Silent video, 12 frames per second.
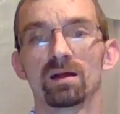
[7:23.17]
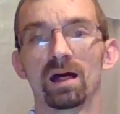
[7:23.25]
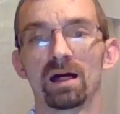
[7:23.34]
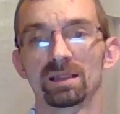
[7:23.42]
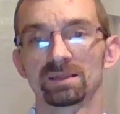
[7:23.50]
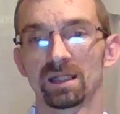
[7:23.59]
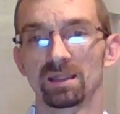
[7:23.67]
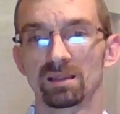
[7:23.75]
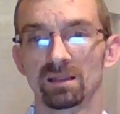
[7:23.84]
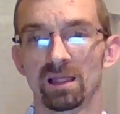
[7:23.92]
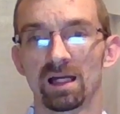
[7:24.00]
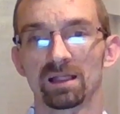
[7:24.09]
outside
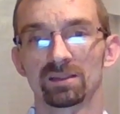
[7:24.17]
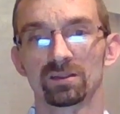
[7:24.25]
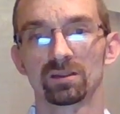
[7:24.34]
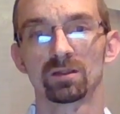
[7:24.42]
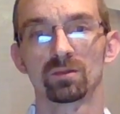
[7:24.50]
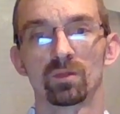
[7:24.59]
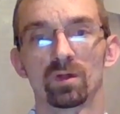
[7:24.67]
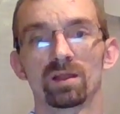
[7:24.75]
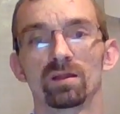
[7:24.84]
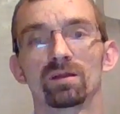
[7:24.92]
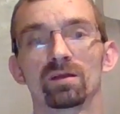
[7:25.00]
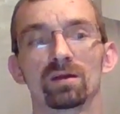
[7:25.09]
the classroom,
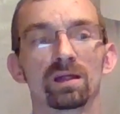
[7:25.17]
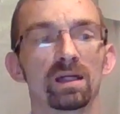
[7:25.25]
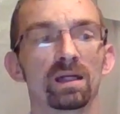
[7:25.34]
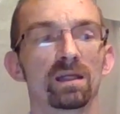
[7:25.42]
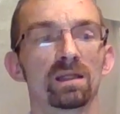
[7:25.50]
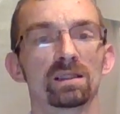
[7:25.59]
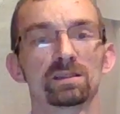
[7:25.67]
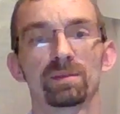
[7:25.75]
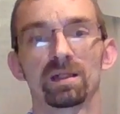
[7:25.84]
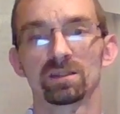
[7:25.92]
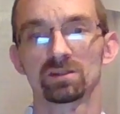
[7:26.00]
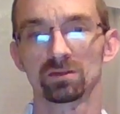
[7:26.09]
whether they're in a
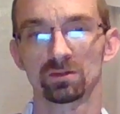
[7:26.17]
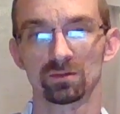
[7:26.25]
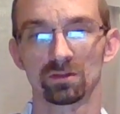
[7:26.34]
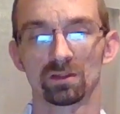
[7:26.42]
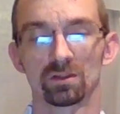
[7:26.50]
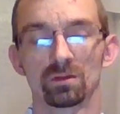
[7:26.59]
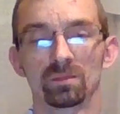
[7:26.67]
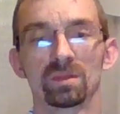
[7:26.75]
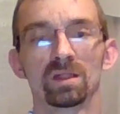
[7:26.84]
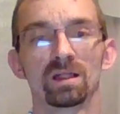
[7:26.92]
specials room.